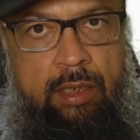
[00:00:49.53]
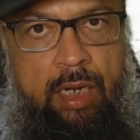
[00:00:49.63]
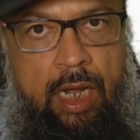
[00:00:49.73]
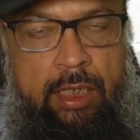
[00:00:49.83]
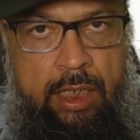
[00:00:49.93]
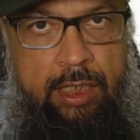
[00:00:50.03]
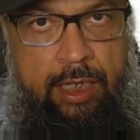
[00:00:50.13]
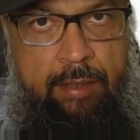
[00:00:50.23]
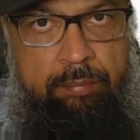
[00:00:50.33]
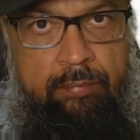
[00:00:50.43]
a
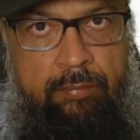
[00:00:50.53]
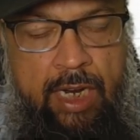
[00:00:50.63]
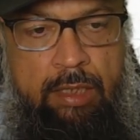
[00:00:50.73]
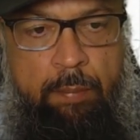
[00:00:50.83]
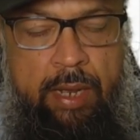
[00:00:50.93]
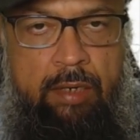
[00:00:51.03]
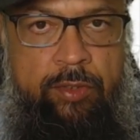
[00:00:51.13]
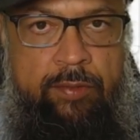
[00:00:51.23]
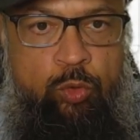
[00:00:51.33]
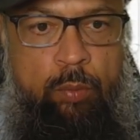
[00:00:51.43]
nickname. And the
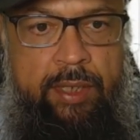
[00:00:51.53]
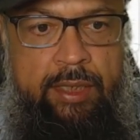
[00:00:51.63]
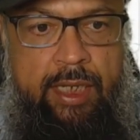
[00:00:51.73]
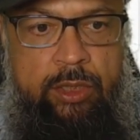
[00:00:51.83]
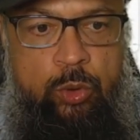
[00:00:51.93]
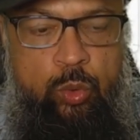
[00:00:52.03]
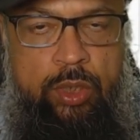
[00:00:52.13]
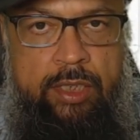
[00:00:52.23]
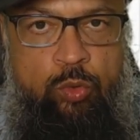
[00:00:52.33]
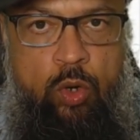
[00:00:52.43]
benefit would be that
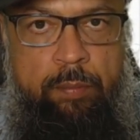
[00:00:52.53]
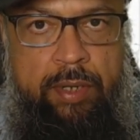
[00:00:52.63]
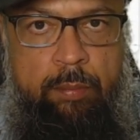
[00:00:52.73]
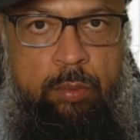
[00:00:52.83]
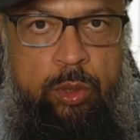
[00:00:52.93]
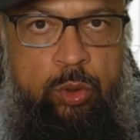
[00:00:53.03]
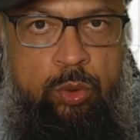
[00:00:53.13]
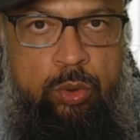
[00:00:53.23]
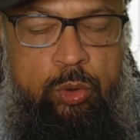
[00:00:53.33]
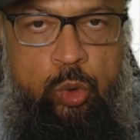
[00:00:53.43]
students won't be able
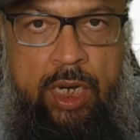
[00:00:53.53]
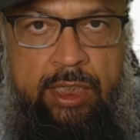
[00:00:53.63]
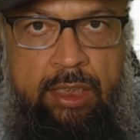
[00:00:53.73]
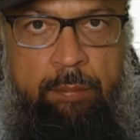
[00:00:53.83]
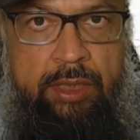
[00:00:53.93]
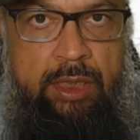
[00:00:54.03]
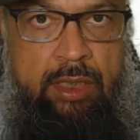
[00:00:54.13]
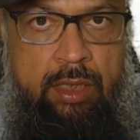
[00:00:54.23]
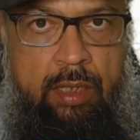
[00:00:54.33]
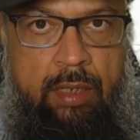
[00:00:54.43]
to join the
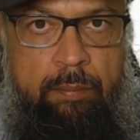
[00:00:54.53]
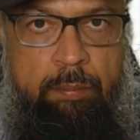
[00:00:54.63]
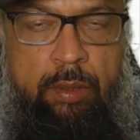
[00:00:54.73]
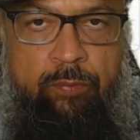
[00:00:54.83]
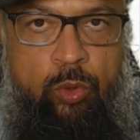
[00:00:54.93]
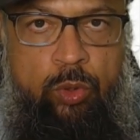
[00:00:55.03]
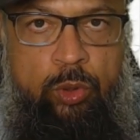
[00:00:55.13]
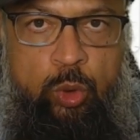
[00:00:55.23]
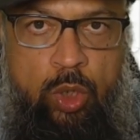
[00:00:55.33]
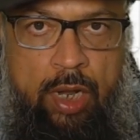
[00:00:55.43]
meeting before
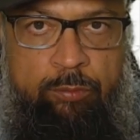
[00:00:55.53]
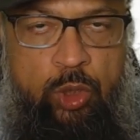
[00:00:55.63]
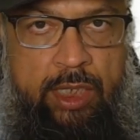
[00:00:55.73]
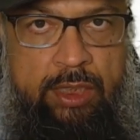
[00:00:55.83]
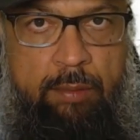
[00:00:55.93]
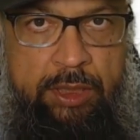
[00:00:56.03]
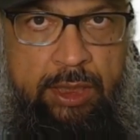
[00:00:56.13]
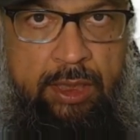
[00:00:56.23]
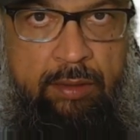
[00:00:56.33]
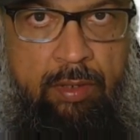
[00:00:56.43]
you have joined the
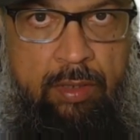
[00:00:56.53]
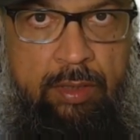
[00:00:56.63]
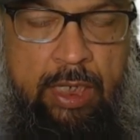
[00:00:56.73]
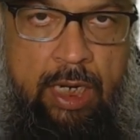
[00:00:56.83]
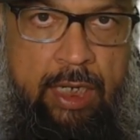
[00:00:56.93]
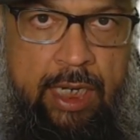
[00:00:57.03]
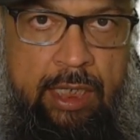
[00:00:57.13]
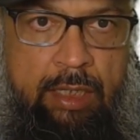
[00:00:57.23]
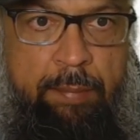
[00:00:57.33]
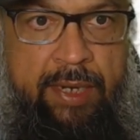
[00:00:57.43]
meeting. Then again
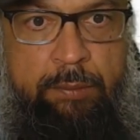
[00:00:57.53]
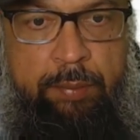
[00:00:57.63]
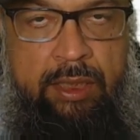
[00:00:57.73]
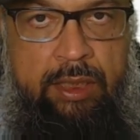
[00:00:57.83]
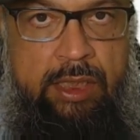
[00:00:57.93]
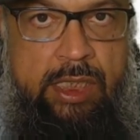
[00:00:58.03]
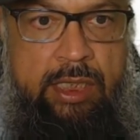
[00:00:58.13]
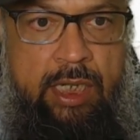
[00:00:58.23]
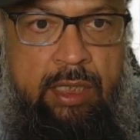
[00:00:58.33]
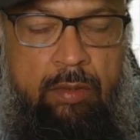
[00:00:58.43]
the best practice is
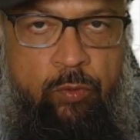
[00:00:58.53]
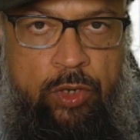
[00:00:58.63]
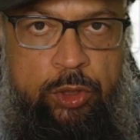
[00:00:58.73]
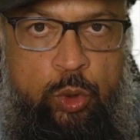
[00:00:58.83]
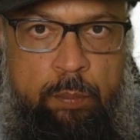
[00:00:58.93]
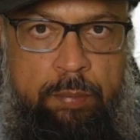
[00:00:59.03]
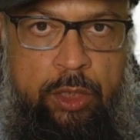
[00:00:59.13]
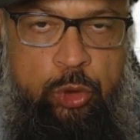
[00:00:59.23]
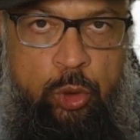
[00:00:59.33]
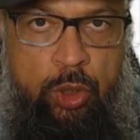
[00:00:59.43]
that first you make
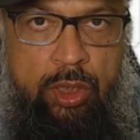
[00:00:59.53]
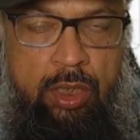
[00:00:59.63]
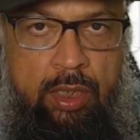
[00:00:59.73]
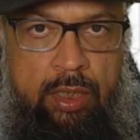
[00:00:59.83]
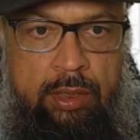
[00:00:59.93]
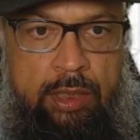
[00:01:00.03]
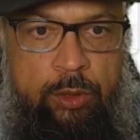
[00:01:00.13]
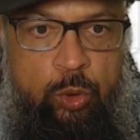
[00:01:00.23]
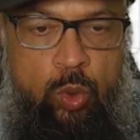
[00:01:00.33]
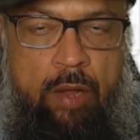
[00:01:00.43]
sure that
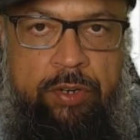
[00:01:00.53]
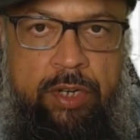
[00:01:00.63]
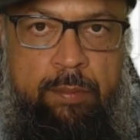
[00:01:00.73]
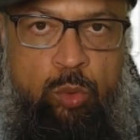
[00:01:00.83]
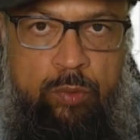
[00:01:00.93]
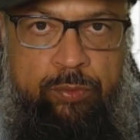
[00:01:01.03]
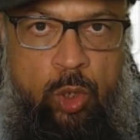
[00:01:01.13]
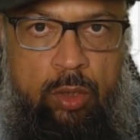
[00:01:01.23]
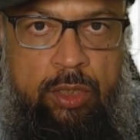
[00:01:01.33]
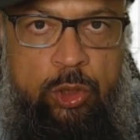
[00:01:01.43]
you have removed
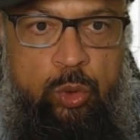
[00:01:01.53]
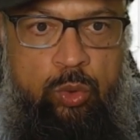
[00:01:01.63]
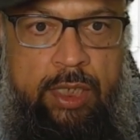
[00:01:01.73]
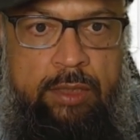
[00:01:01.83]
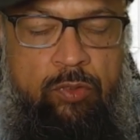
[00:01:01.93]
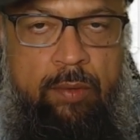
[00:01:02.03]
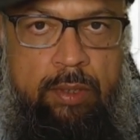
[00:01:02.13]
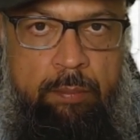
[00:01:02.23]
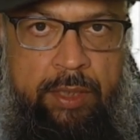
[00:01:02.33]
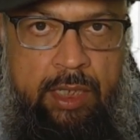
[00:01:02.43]
all the students from the
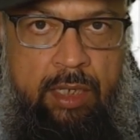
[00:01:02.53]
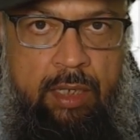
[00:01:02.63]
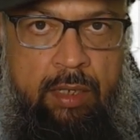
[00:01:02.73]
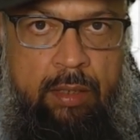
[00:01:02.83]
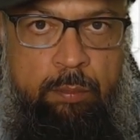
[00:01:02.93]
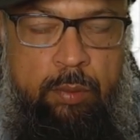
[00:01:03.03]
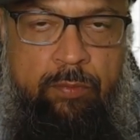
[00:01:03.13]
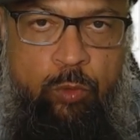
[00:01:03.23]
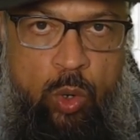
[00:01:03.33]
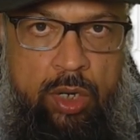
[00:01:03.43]
meeting
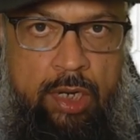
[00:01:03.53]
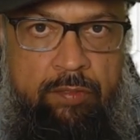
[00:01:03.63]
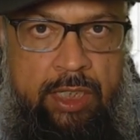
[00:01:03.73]
before leaving